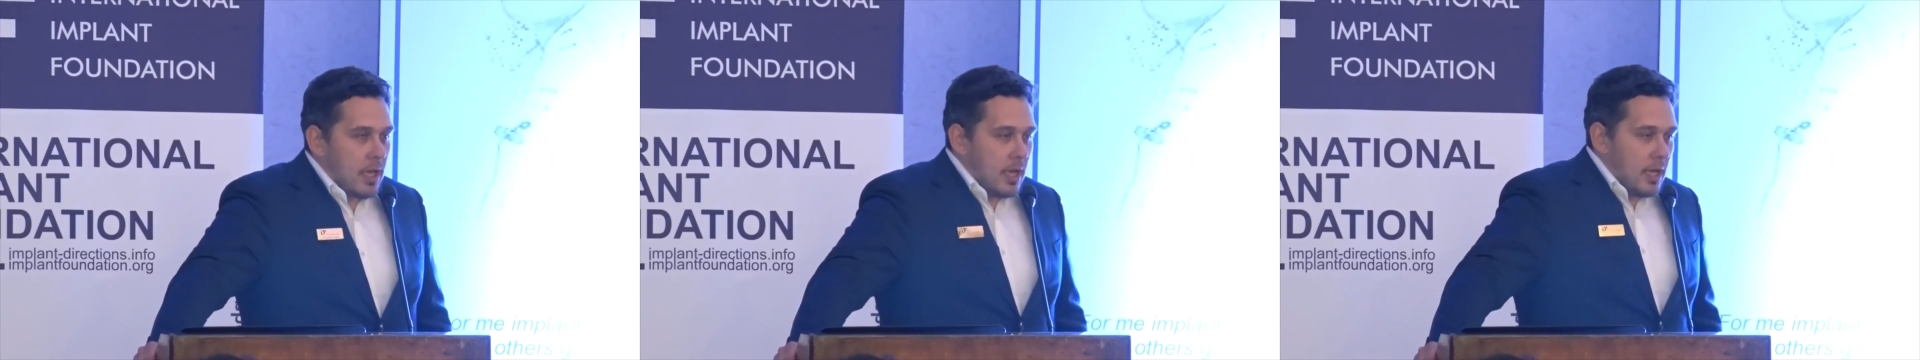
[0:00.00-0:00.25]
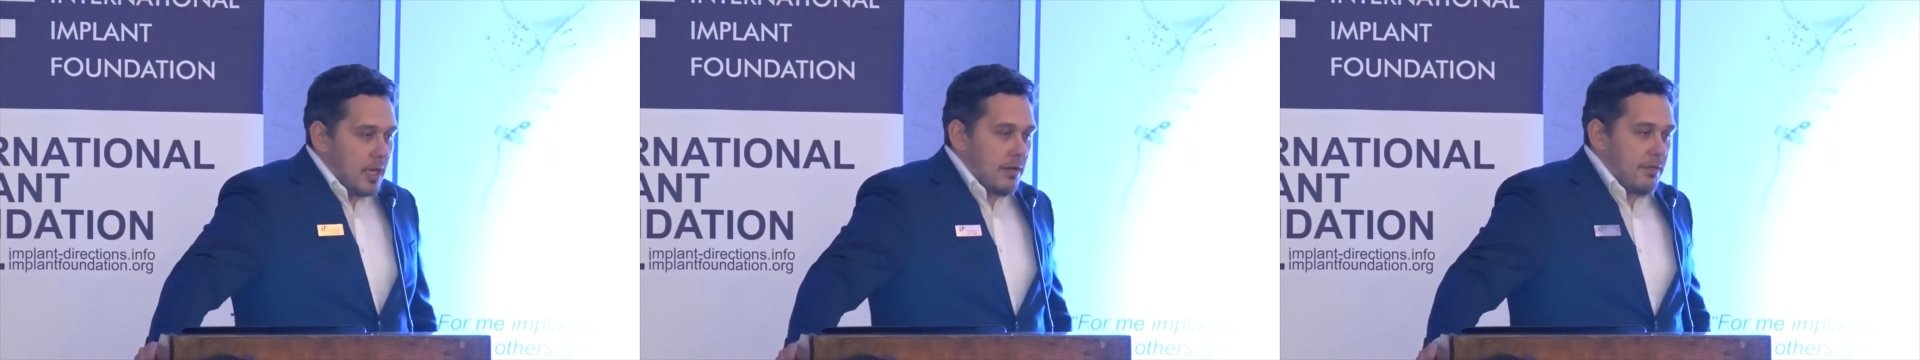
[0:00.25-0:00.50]

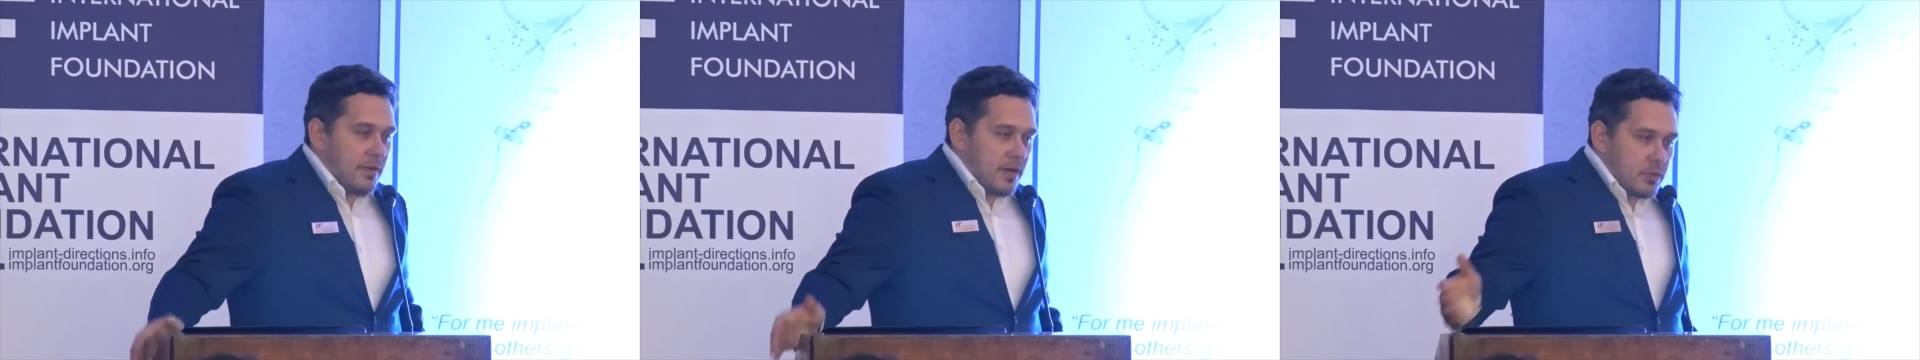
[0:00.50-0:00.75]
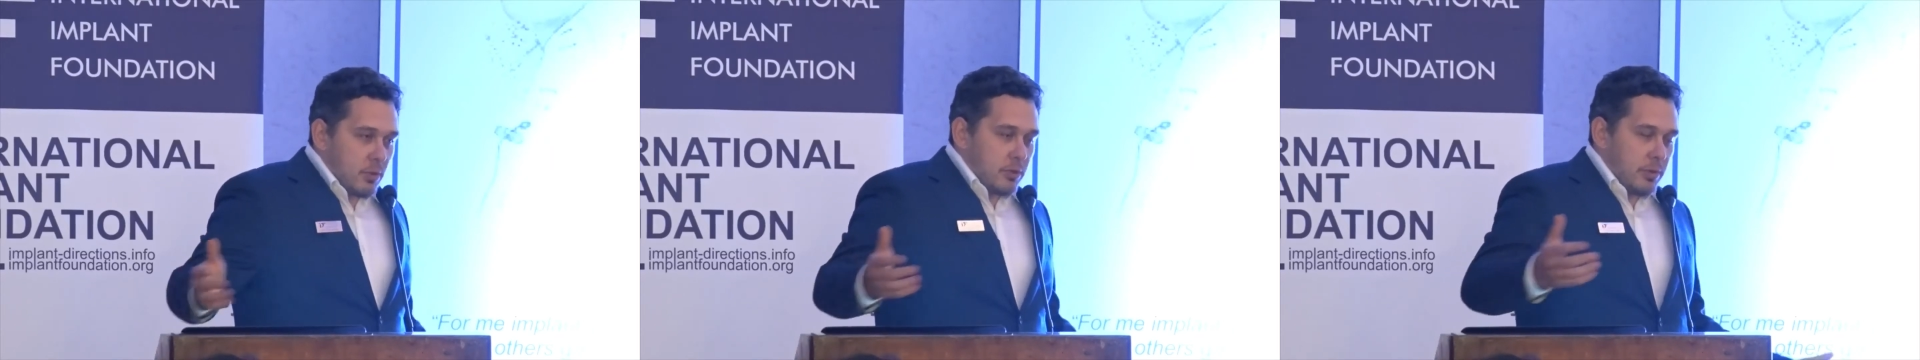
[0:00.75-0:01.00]

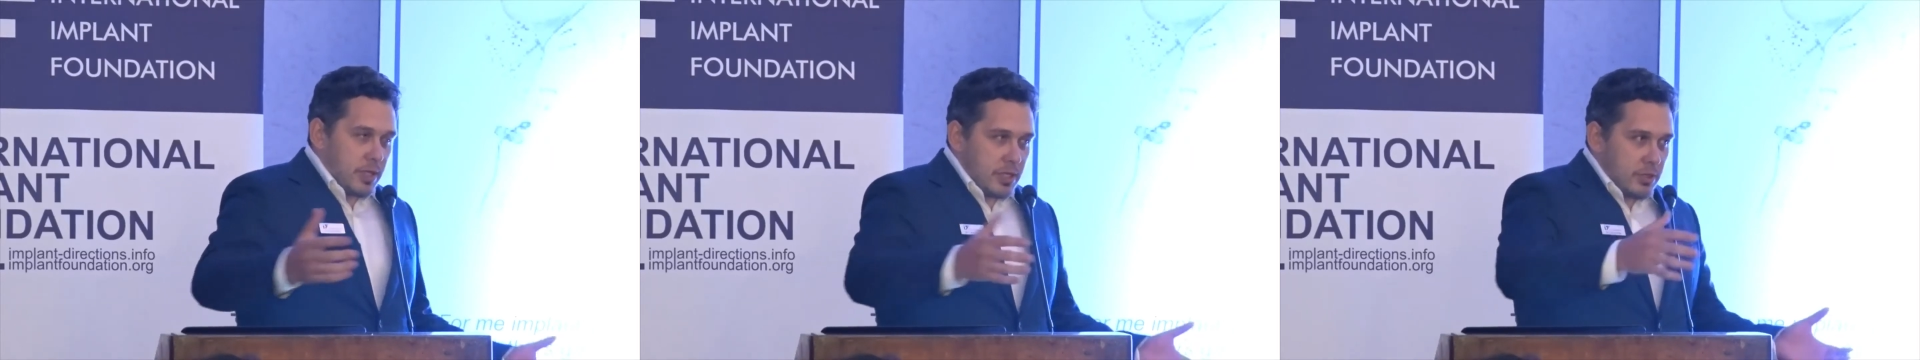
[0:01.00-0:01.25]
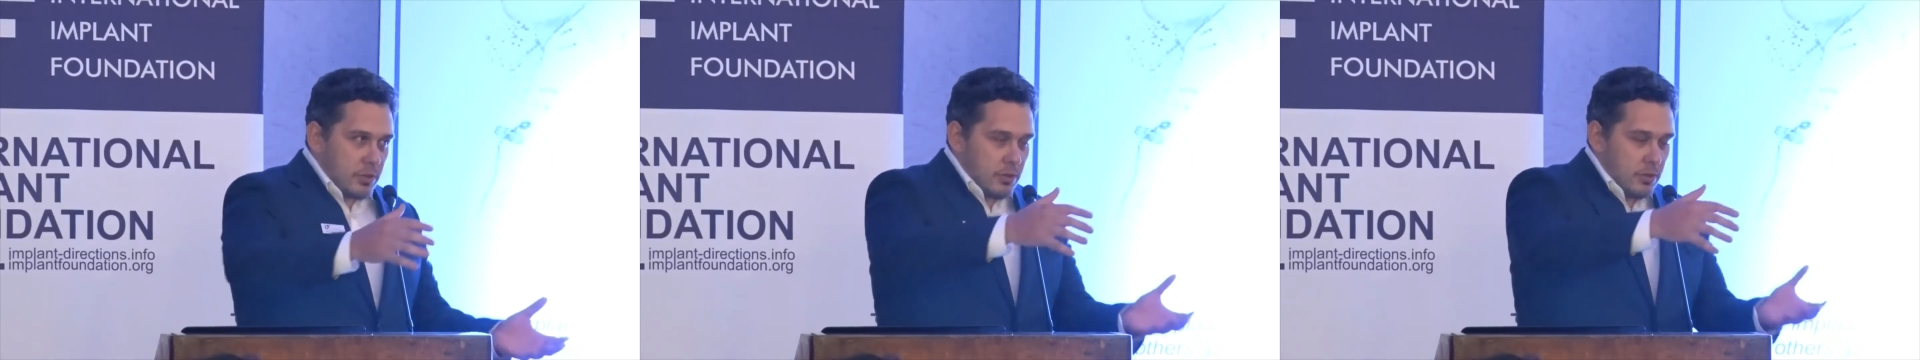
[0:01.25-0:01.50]
first what we
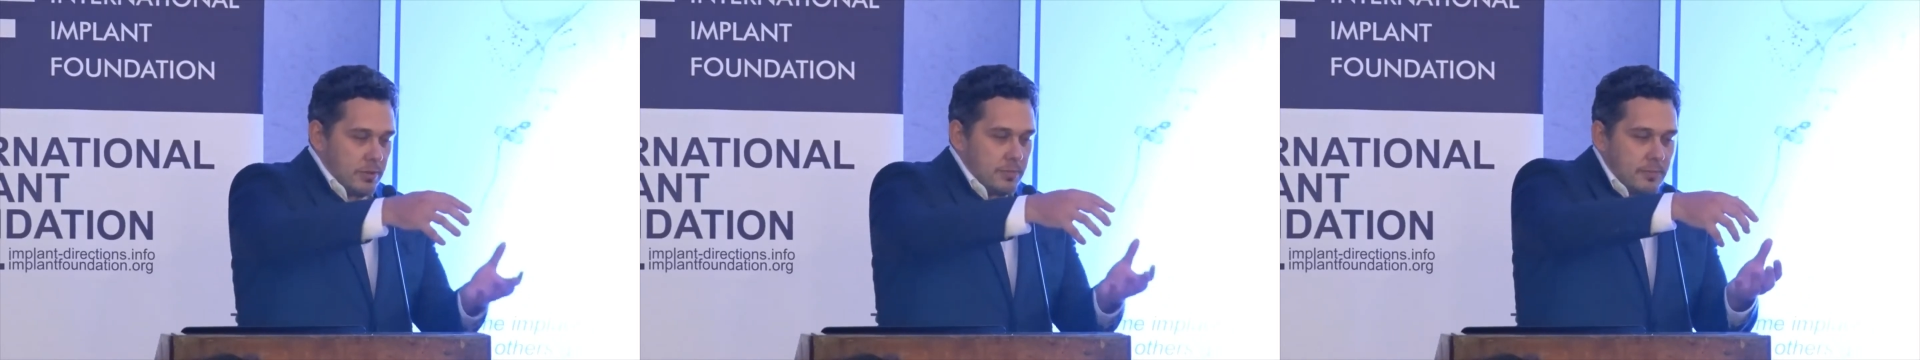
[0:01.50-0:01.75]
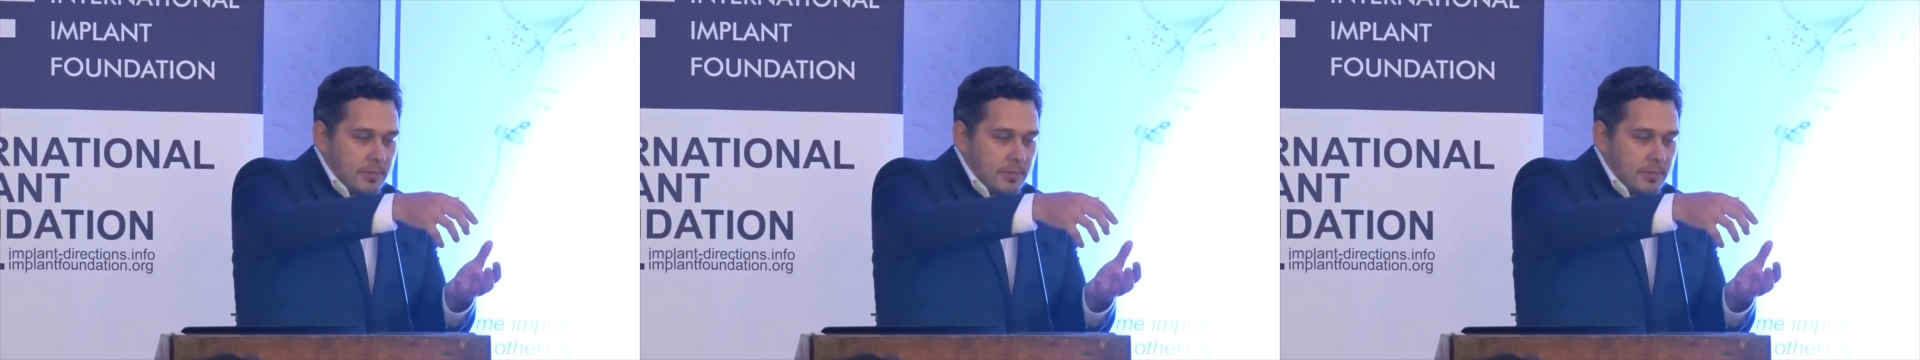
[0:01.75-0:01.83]
need to do